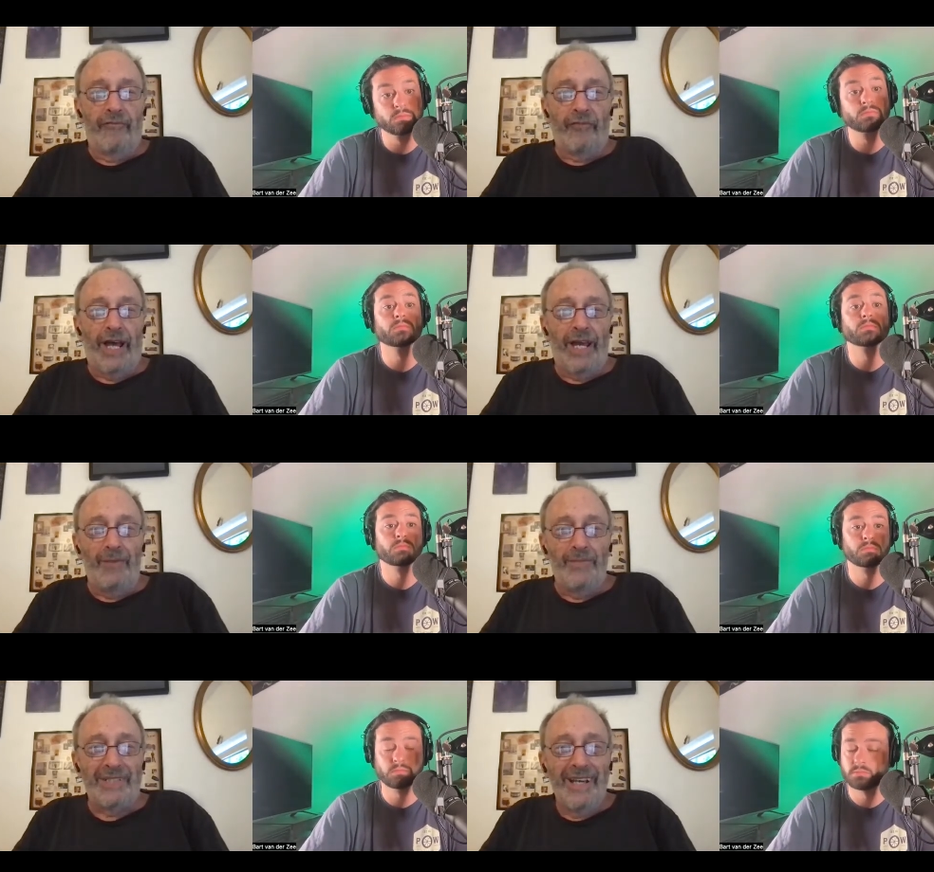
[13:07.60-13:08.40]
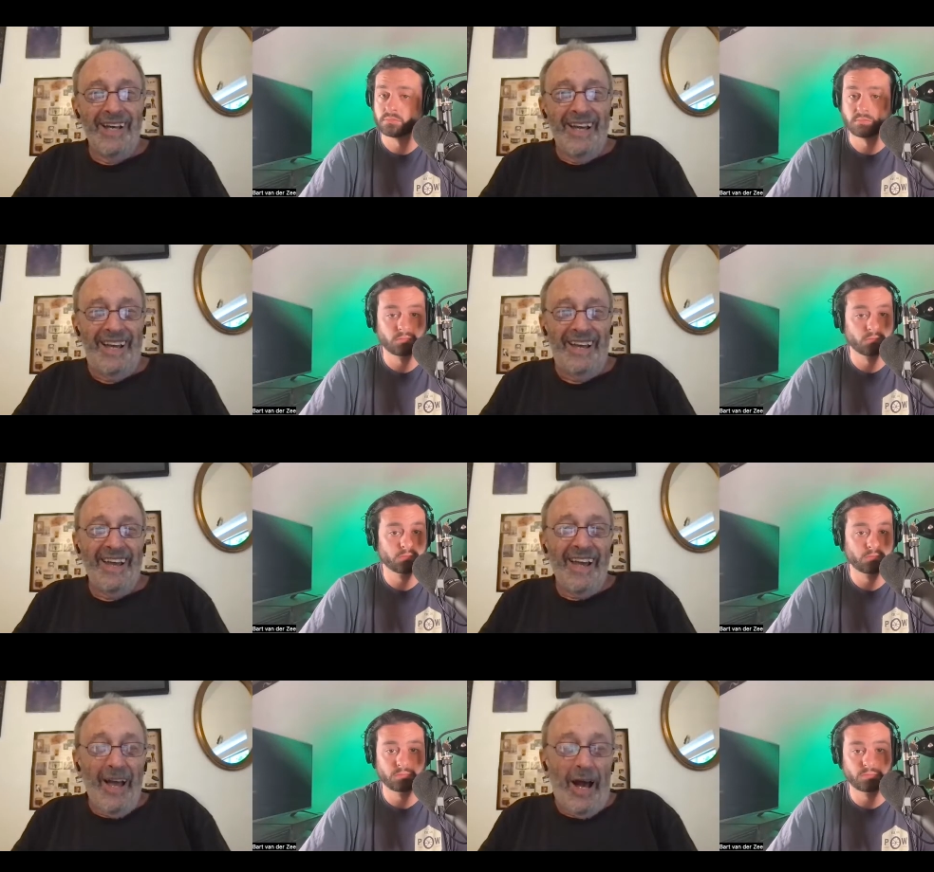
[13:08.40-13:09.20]
Speaker 1: in flames.
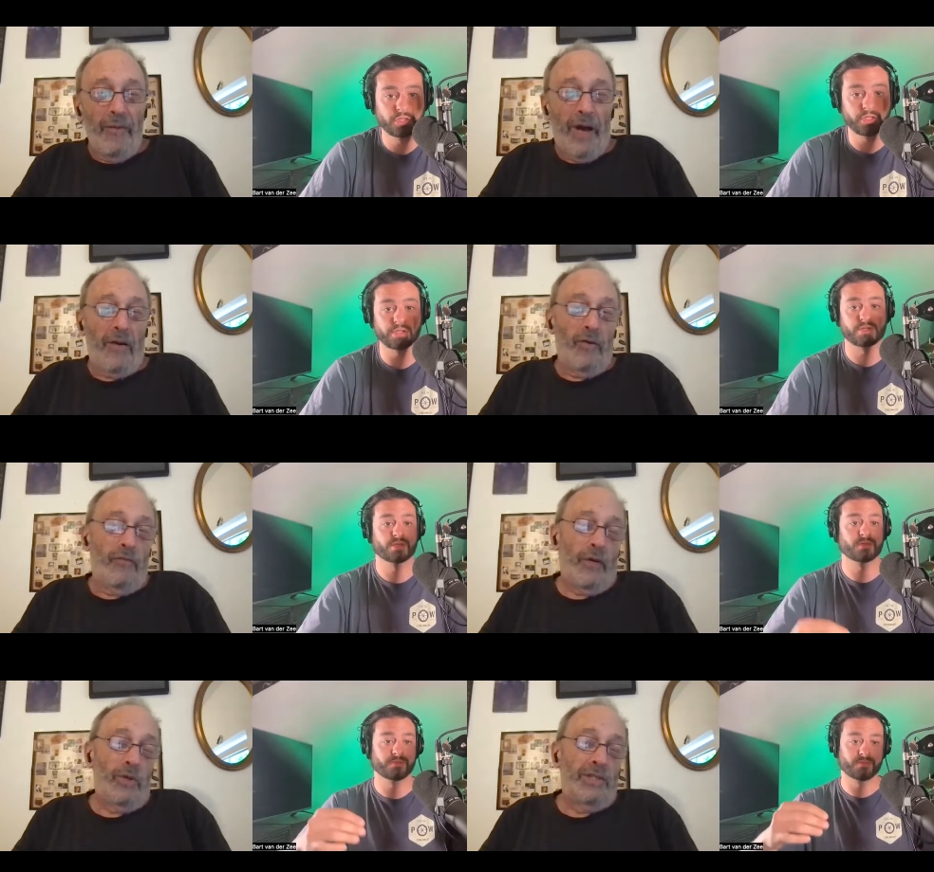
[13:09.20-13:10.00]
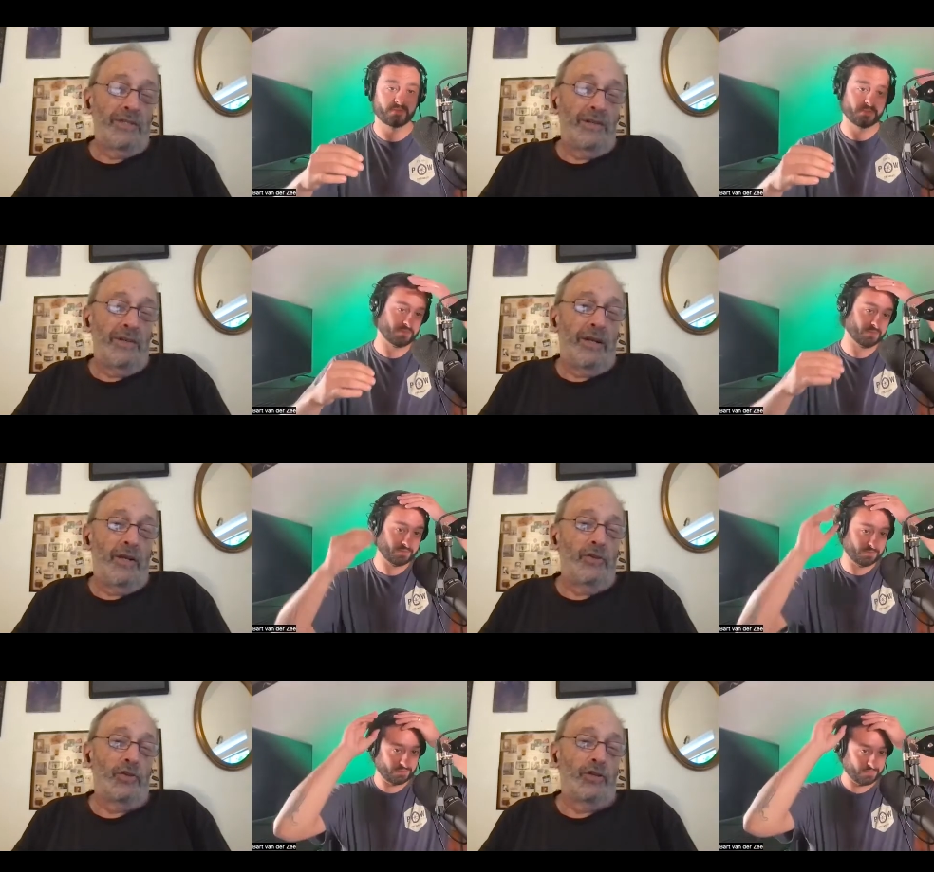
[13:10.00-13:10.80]
I, I don't know if it was a, an
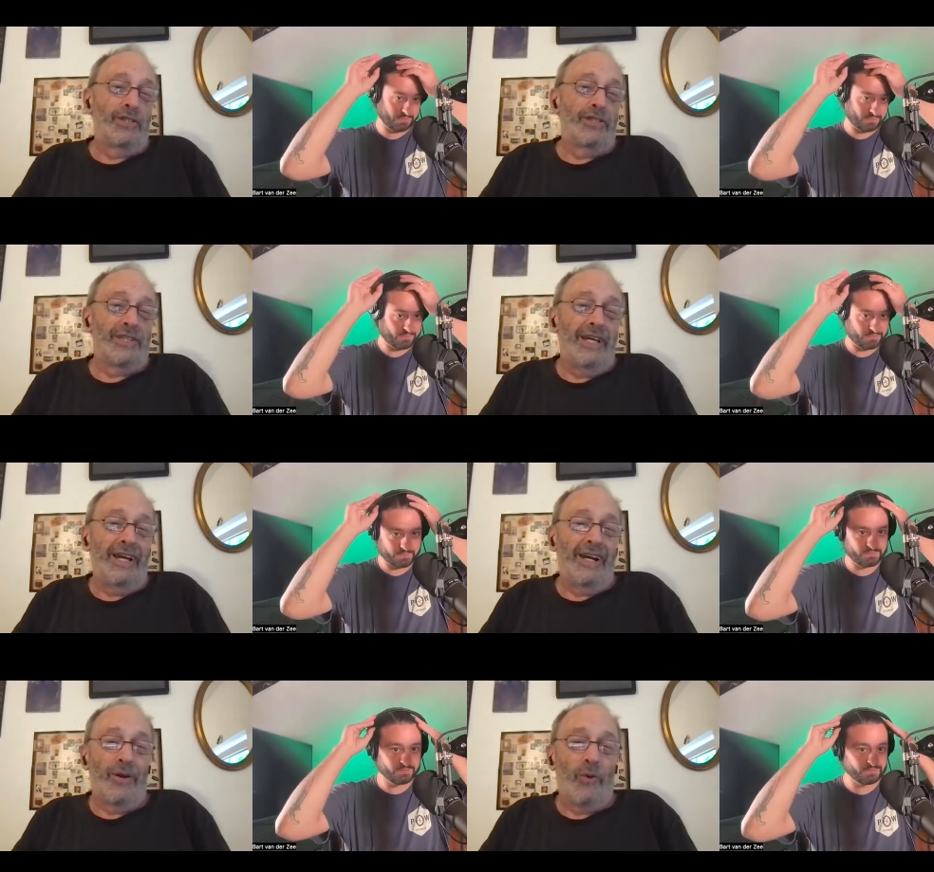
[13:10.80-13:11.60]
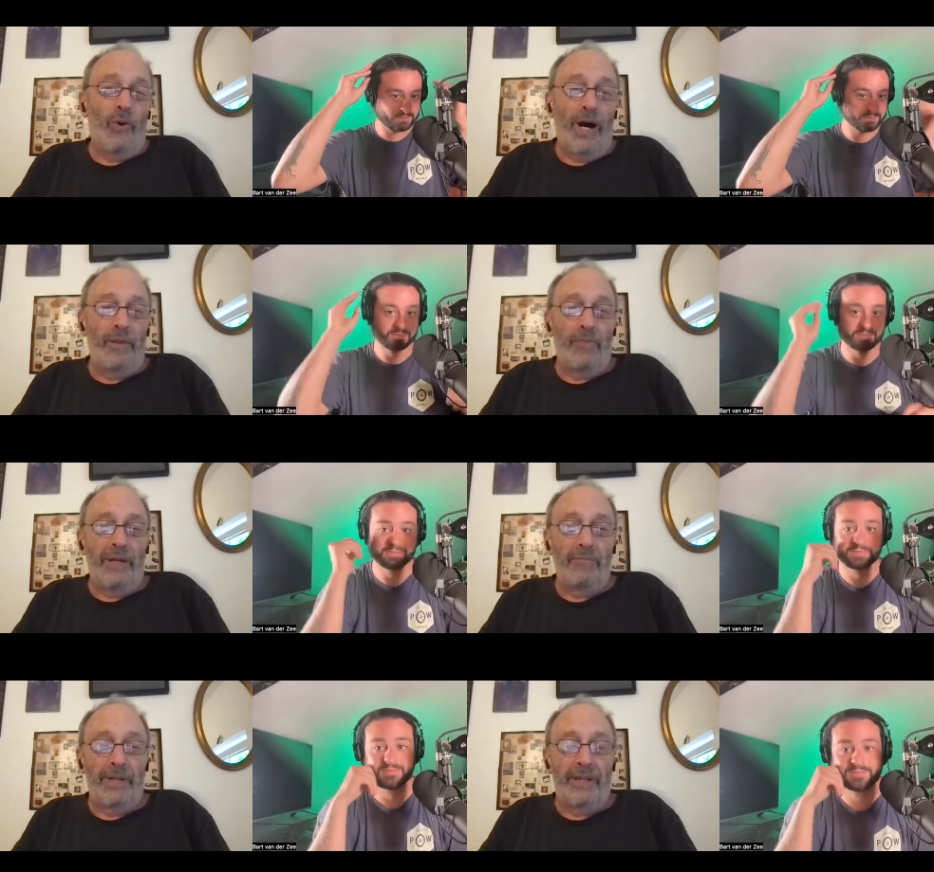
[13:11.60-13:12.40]
insurance thing or what,
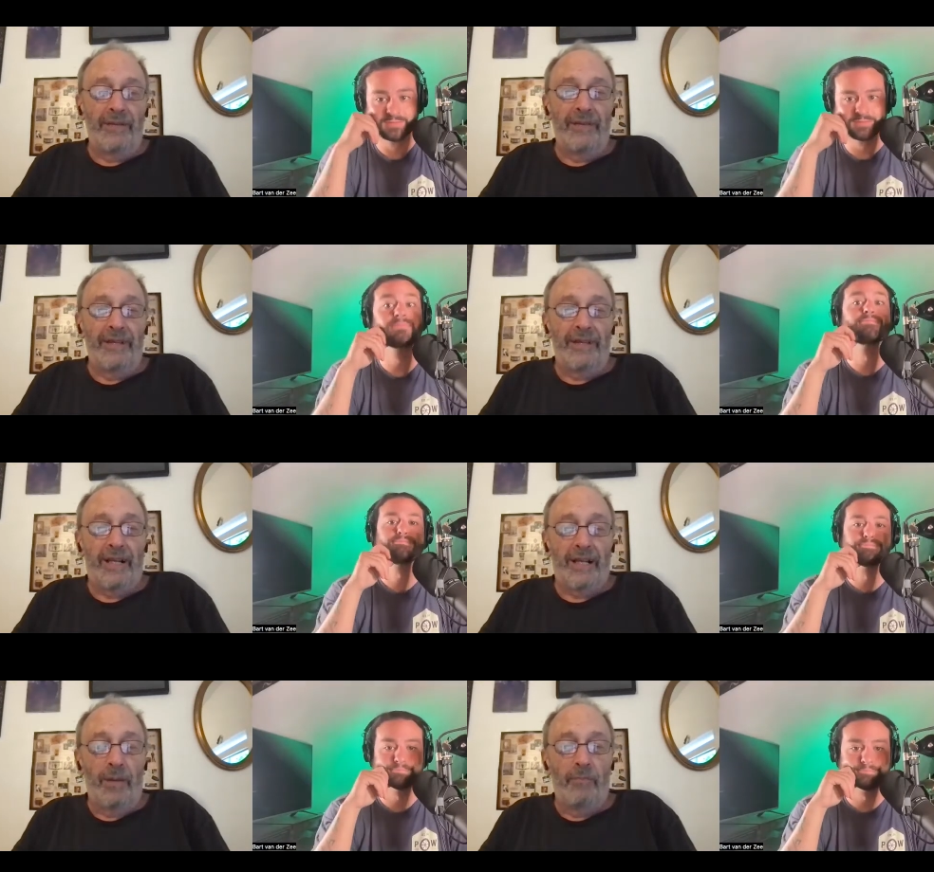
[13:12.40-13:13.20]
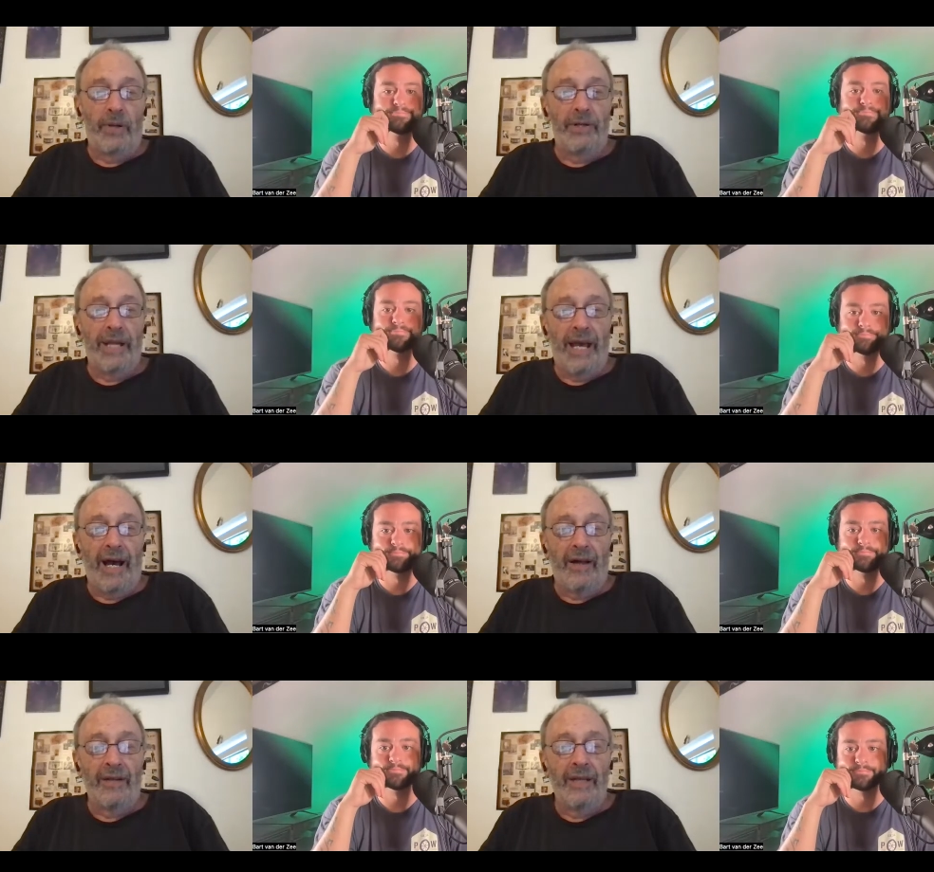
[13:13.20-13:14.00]
but but the, the, the club burned
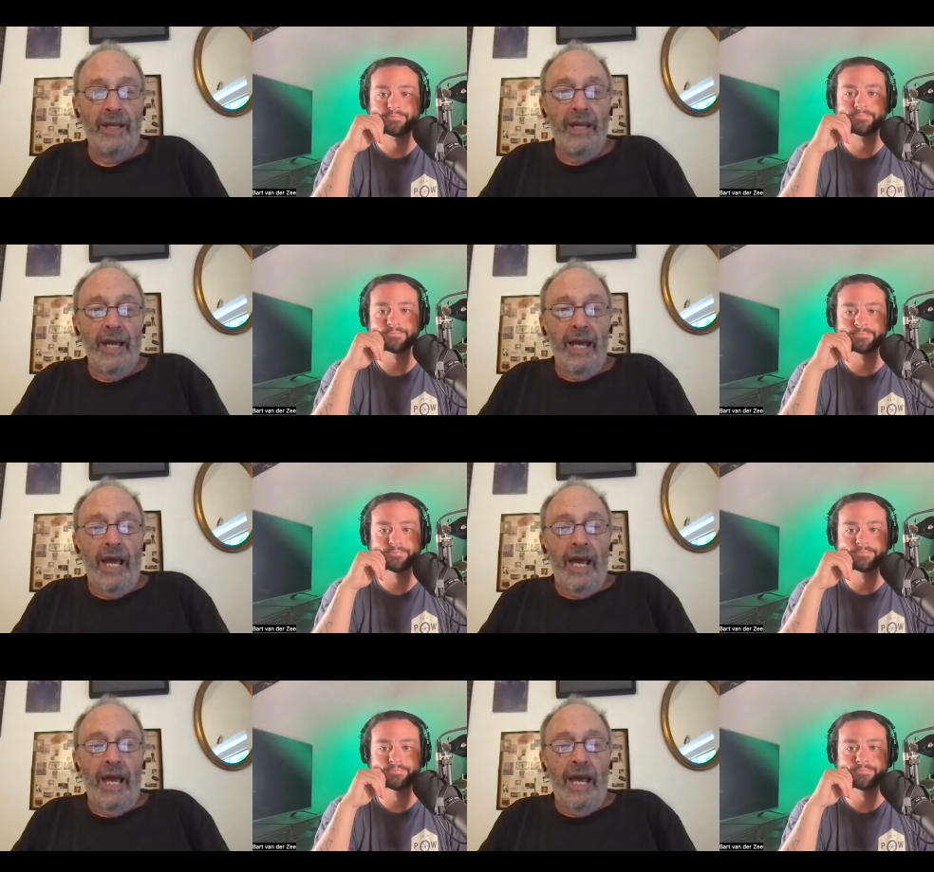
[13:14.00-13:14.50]
down, hmm.